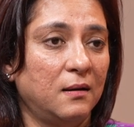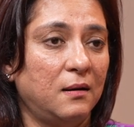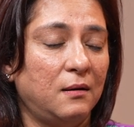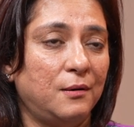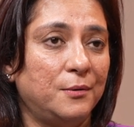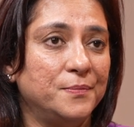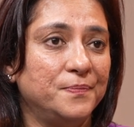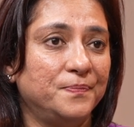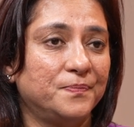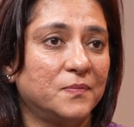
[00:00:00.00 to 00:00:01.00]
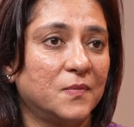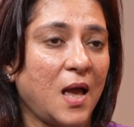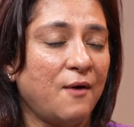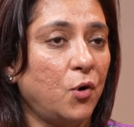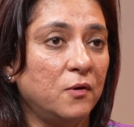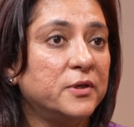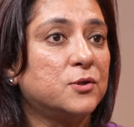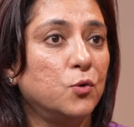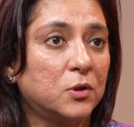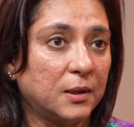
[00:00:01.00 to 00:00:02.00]
I've always
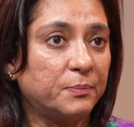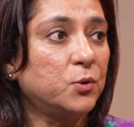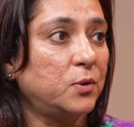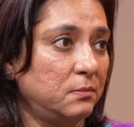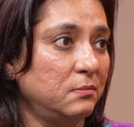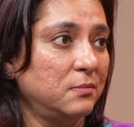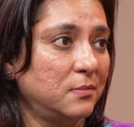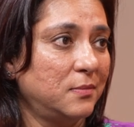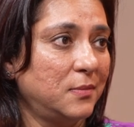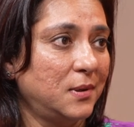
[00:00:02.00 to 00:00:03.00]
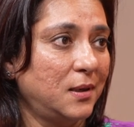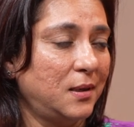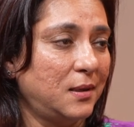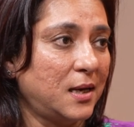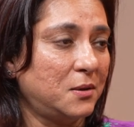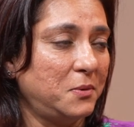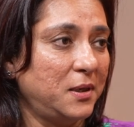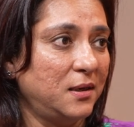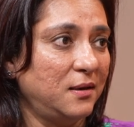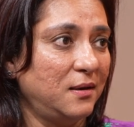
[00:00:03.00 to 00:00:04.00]
looked up to him in that
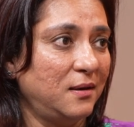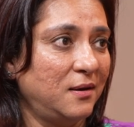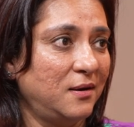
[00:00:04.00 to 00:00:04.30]
way,